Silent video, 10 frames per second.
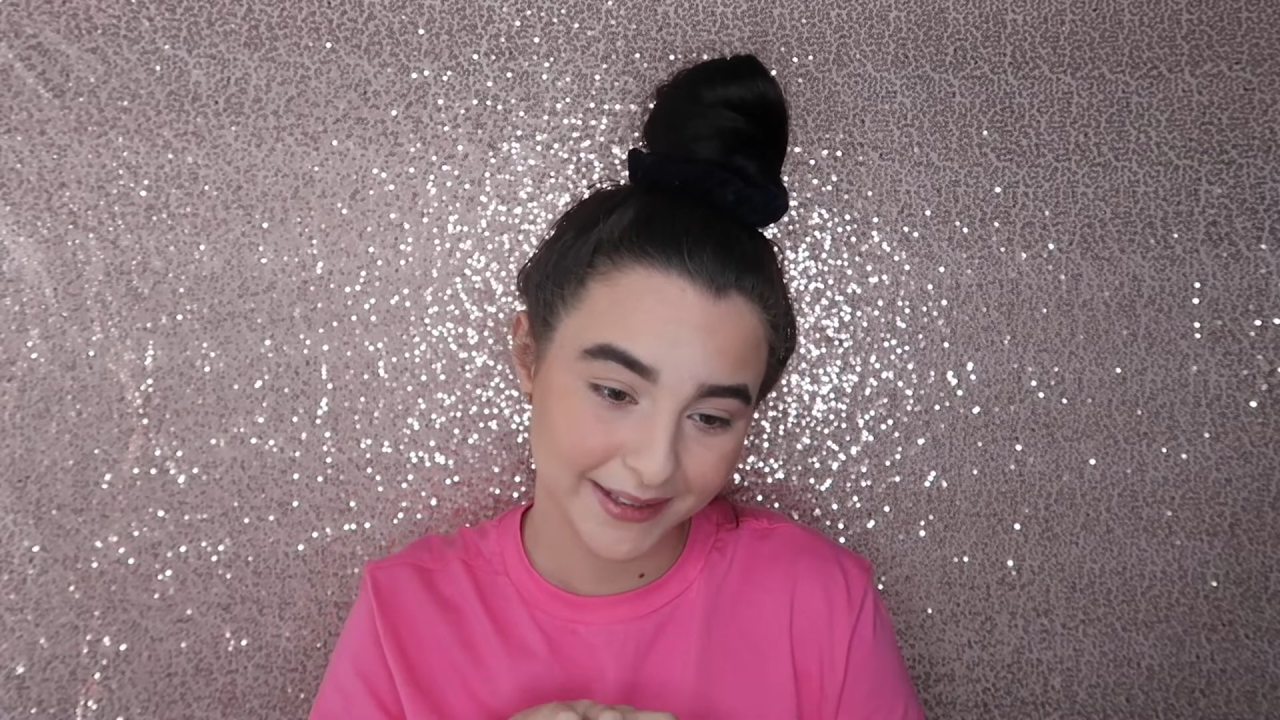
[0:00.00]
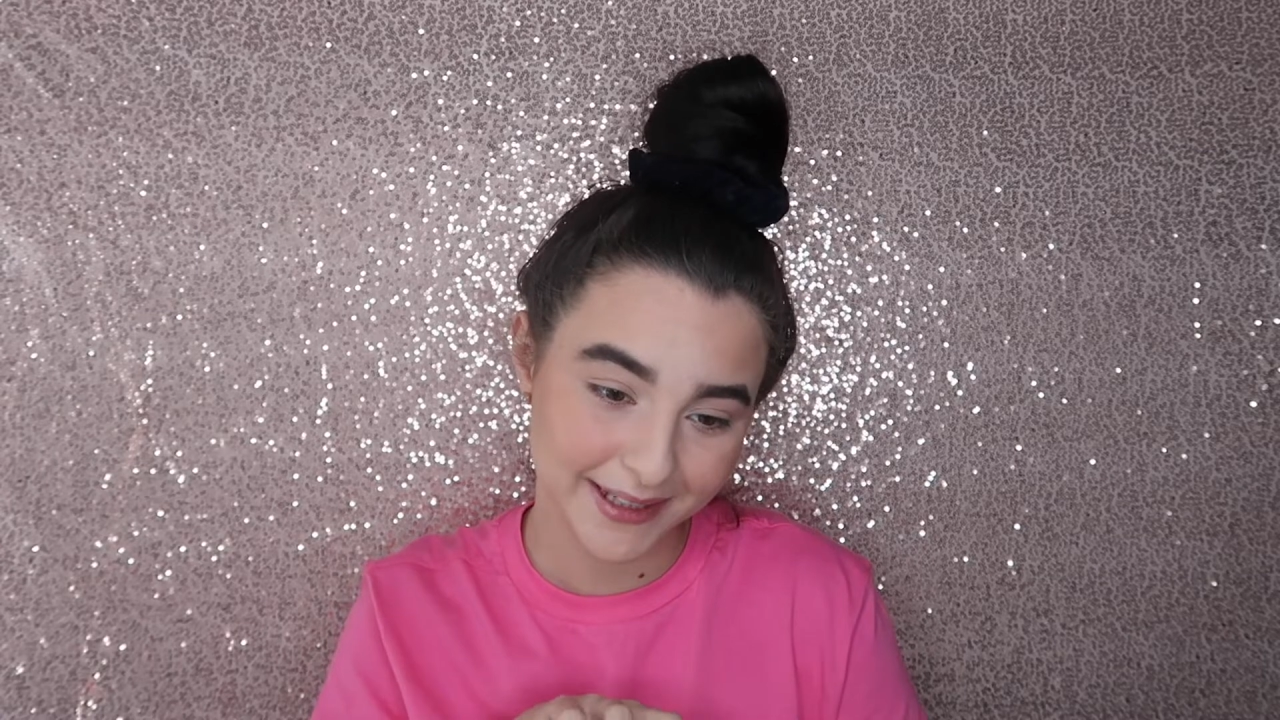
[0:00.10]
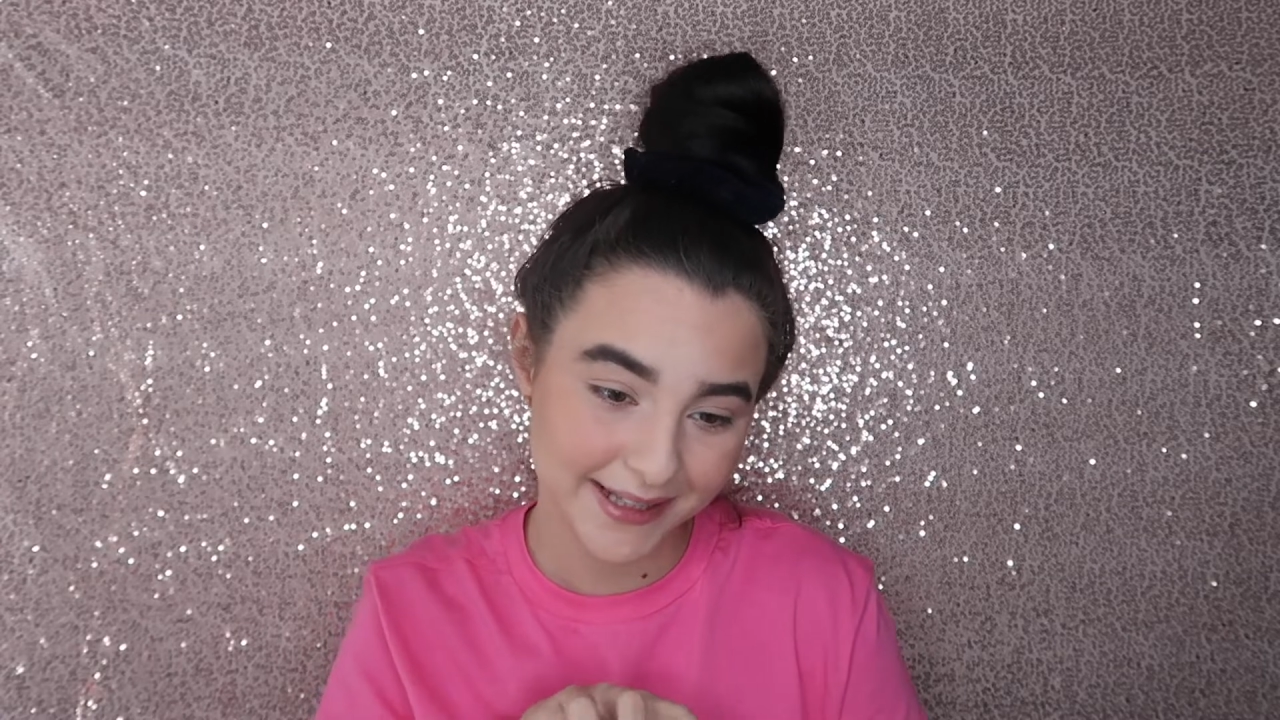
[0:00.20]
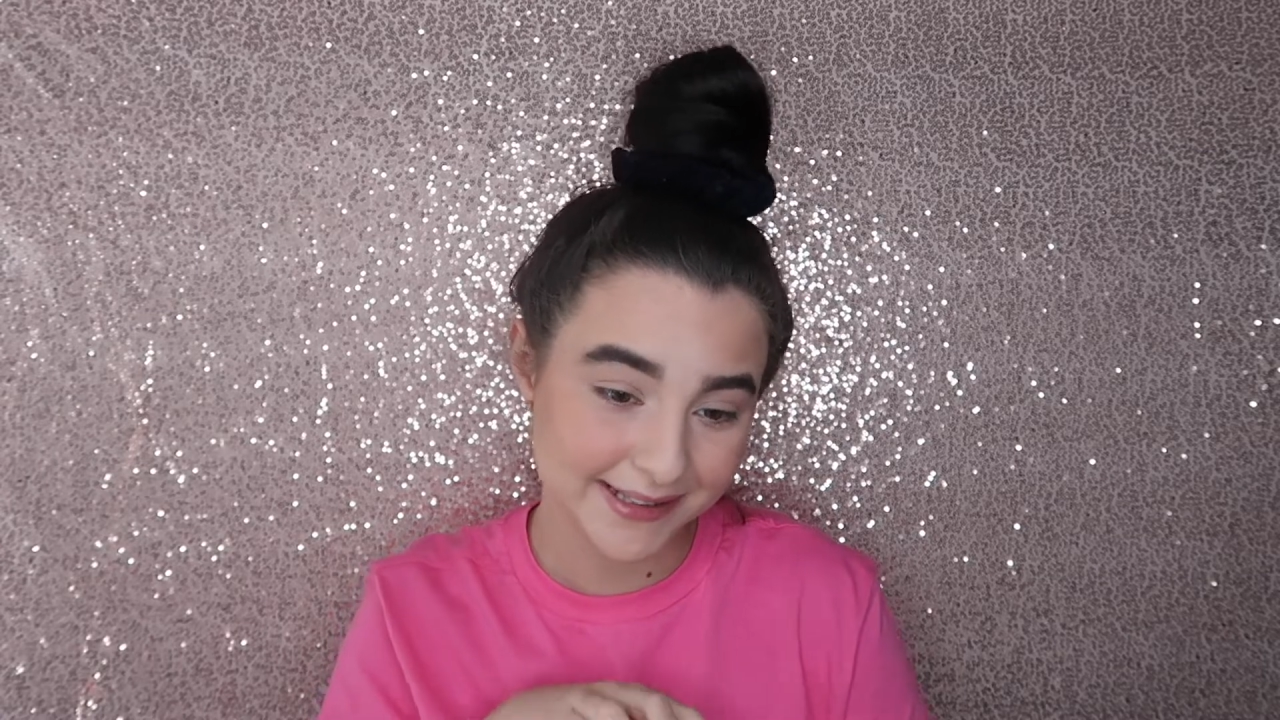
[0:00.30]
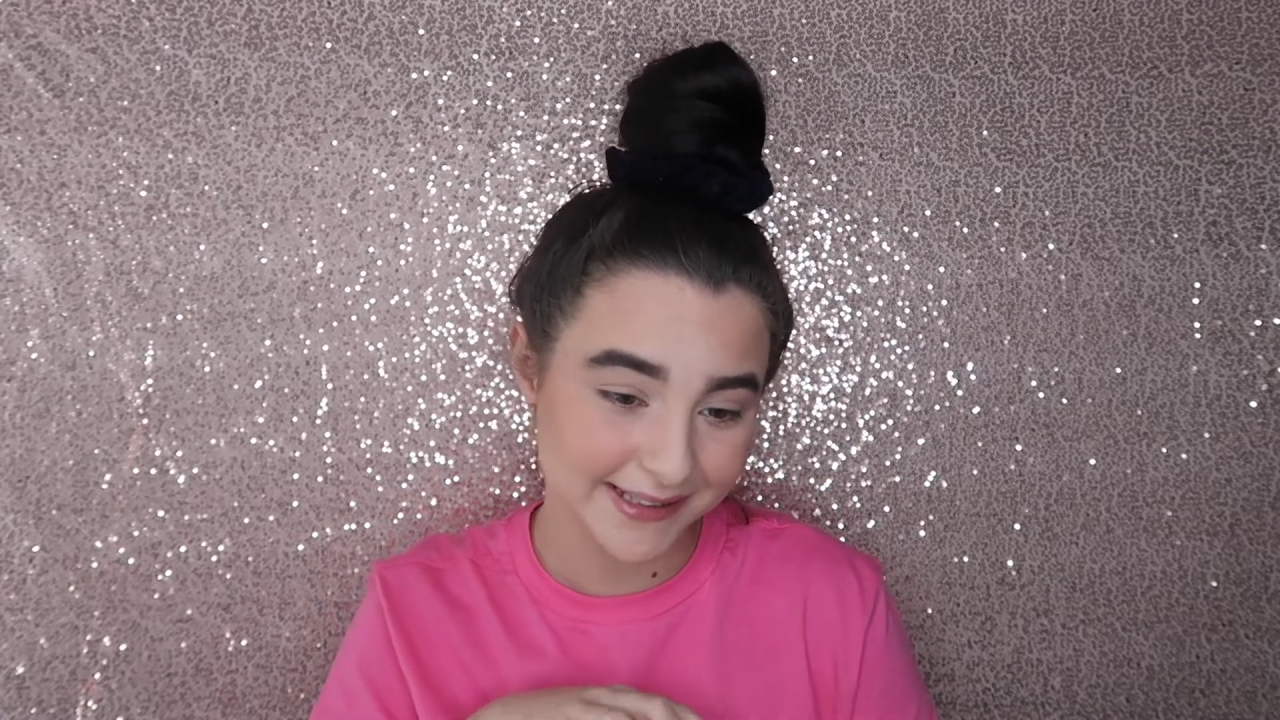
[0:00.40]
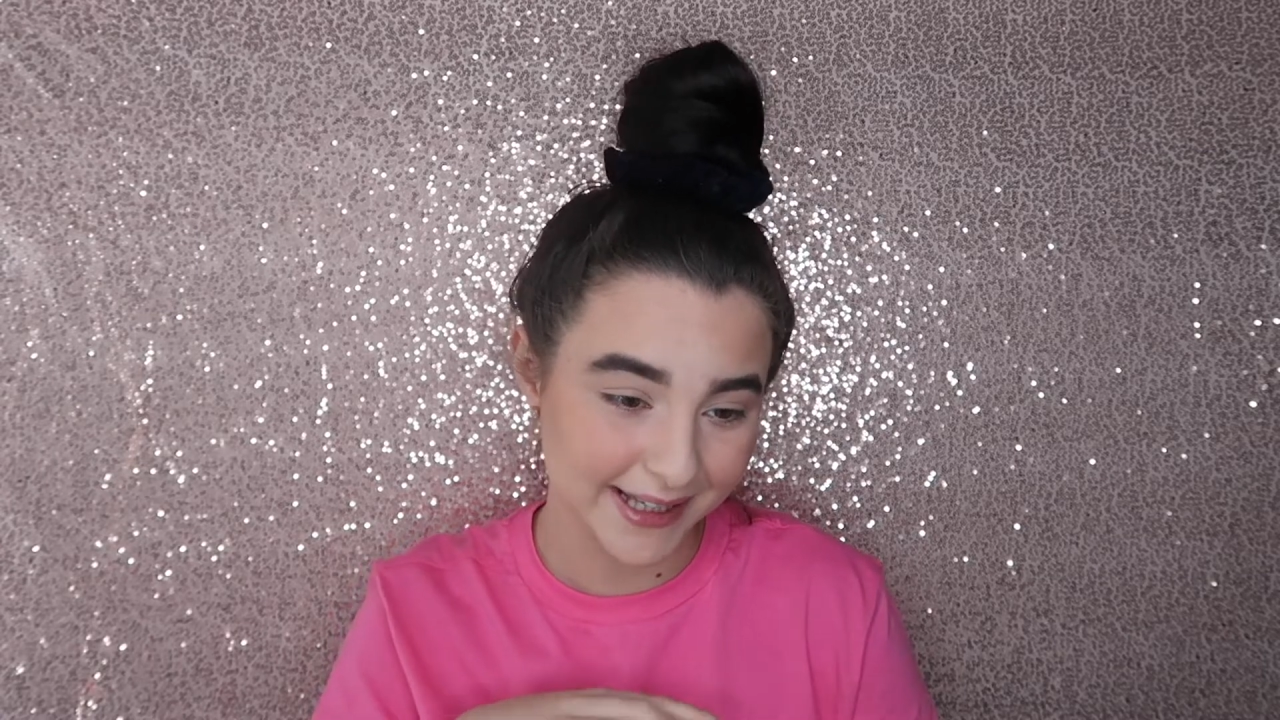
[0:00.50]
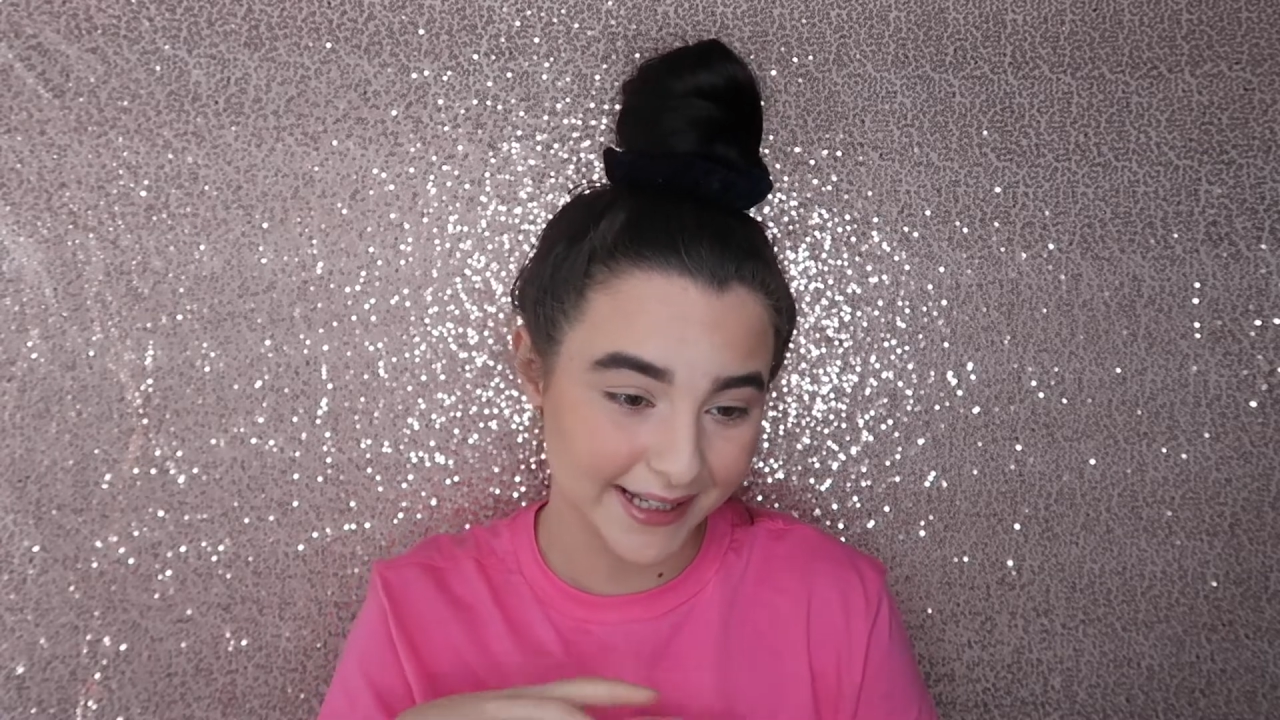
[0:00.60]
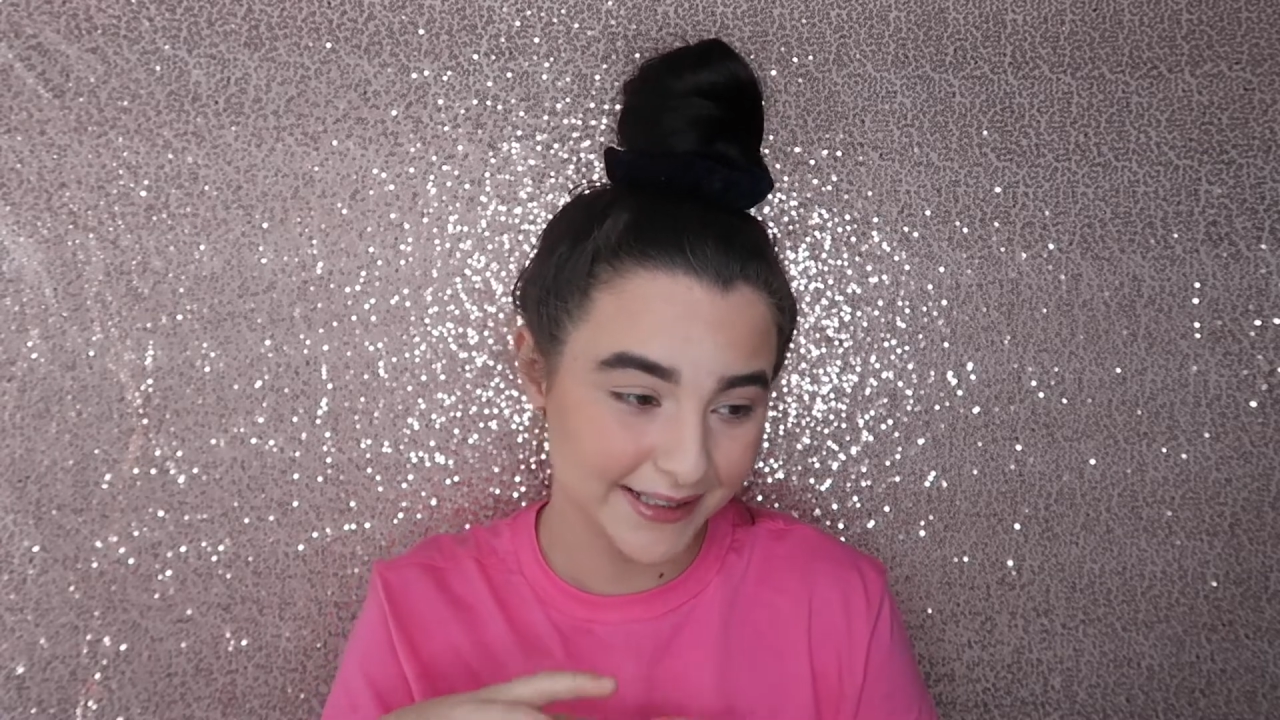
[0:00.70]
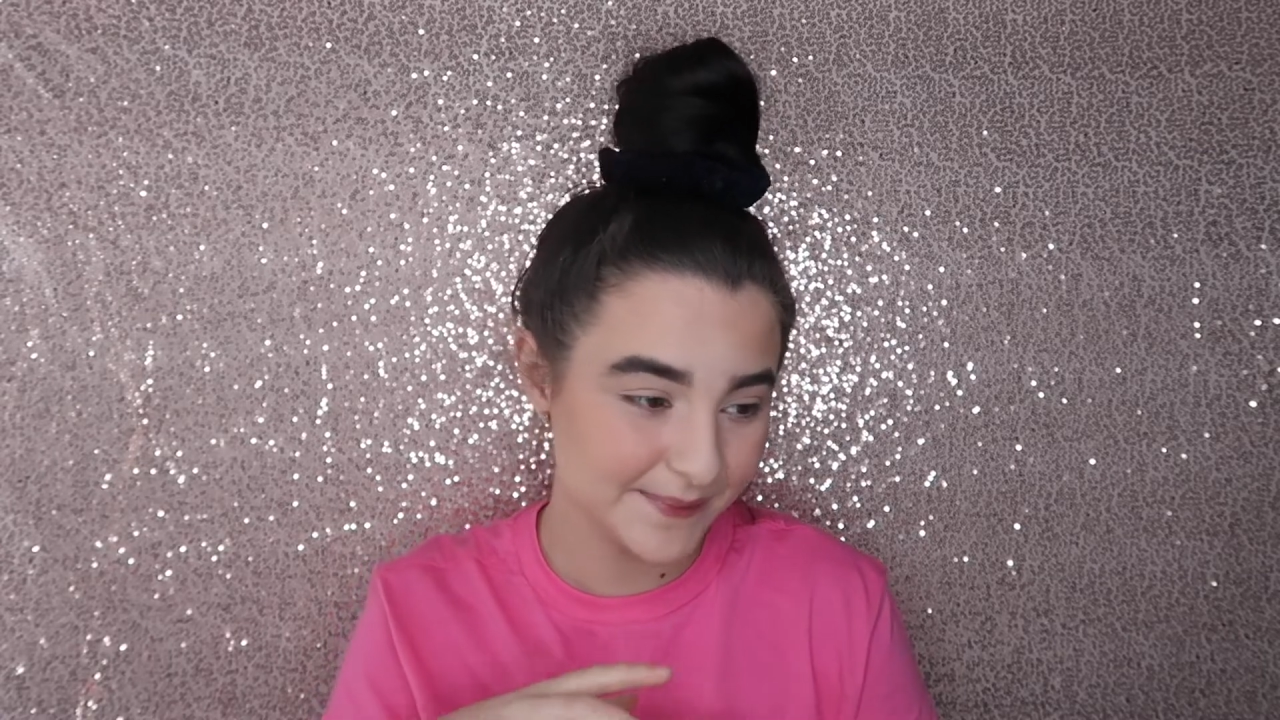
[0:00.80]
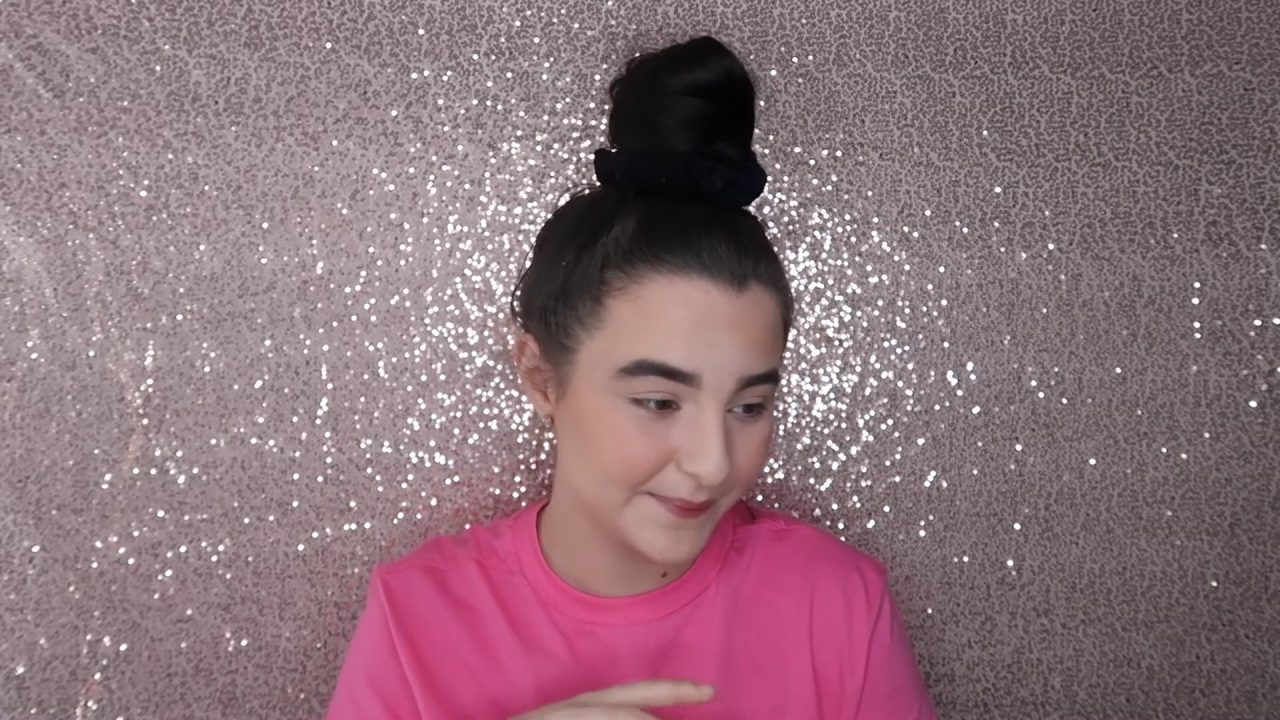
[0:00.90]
instead